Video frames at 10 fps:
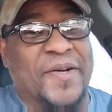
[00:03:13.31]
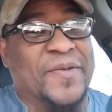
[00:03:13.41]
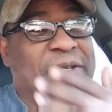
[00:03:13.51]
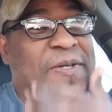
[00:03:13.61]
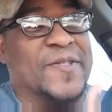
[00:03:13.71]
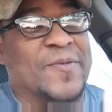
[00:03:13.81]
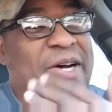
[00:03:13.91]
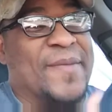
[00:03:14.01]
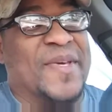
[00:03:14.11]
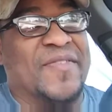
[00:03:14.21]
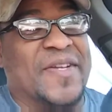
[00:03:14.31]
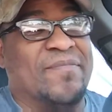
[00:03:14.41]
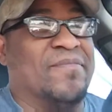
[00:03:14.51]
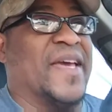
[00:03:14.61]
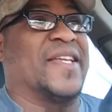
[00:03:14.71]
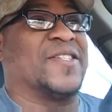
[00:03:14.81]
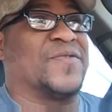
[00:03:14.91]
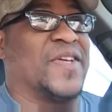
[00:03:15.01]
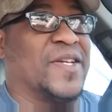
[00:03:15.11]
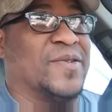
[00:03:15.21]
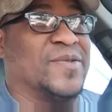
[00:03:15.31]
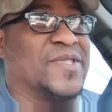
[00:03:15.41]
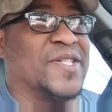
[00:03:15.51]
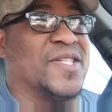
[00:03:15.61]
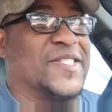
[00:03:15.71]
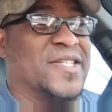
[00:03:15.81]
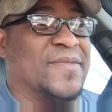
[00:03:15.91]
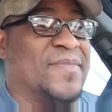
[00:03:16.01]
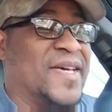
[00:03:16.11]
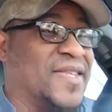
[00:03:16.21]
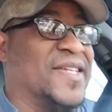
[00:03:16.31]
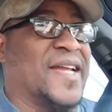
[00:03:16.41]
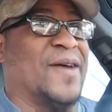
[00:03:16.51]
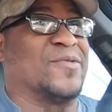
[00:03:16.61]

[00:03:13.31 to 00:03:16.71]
The only reason why I'm even making this video is to admit that I